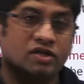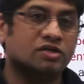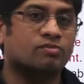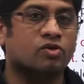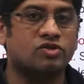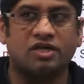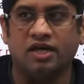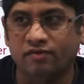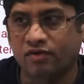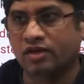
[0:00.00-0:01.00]
some project
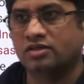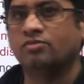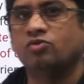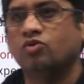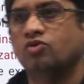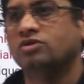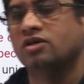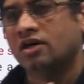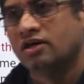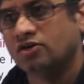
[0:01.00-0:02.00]
have you done some course
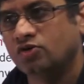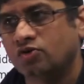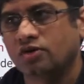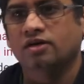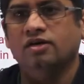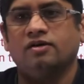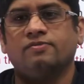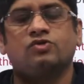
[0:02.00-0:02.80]
your uh,